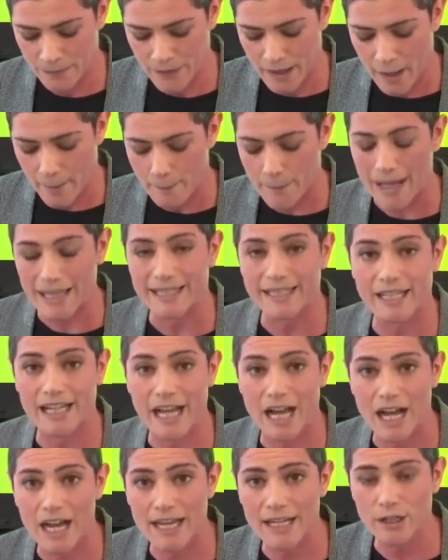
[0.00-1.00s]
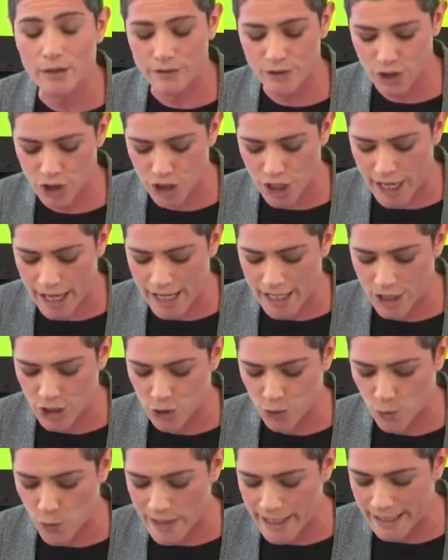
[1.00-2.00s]
But the kind of
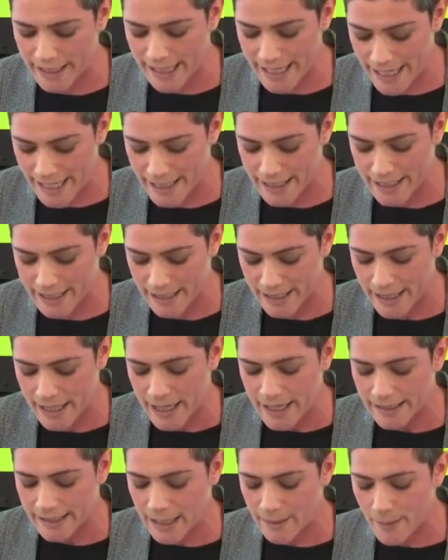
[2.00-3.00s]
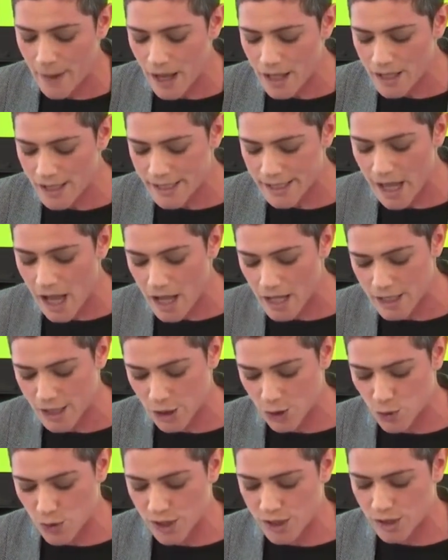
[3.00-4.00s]
change we need demands us
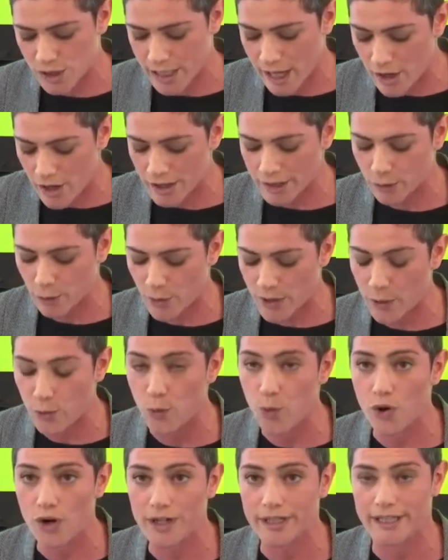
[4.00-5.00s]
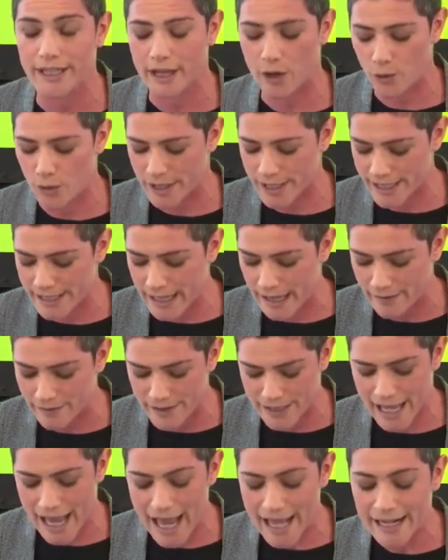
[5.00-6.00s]
to start rewarding
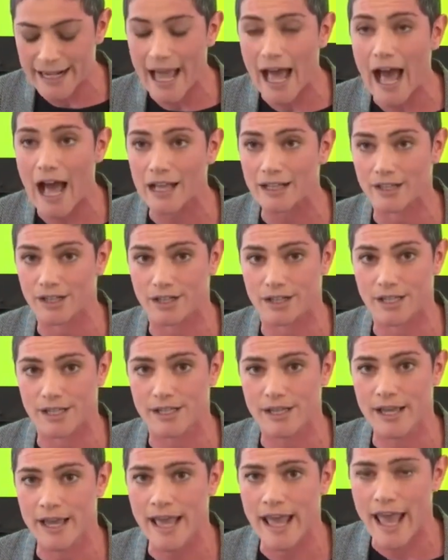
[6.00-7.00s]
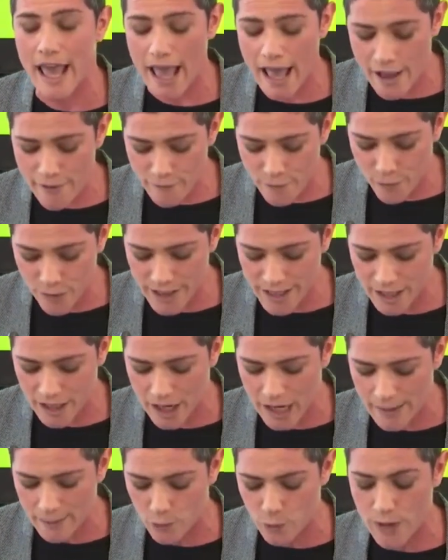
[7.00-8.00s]
ourselves and others every
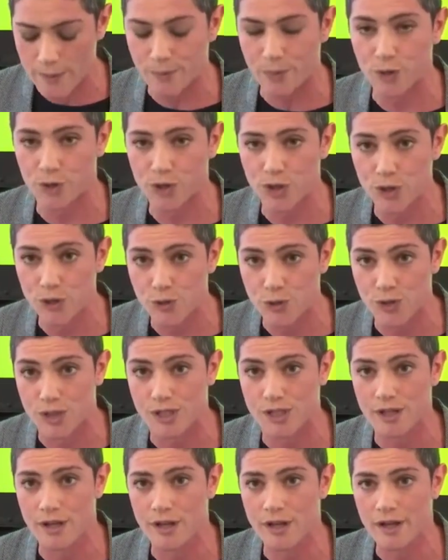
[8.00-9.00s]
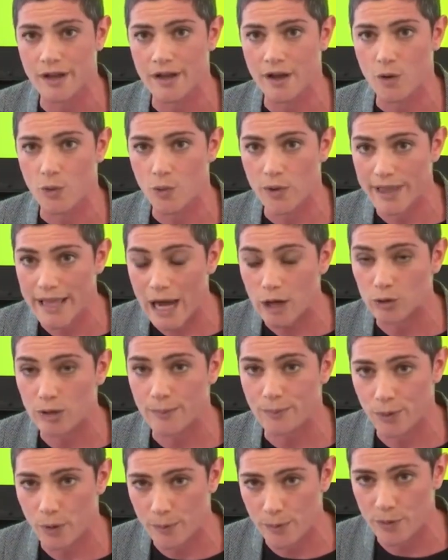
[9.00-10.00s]
time we produce without
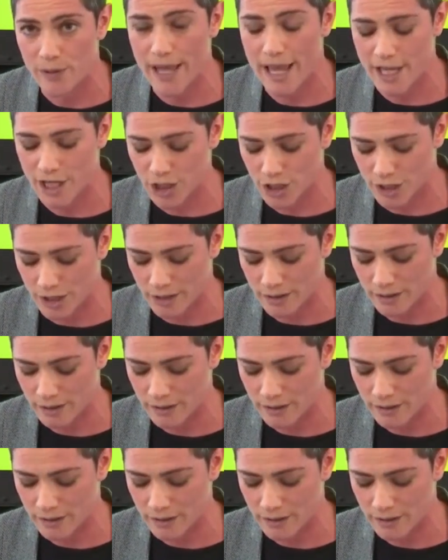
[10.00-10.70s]
appropriation.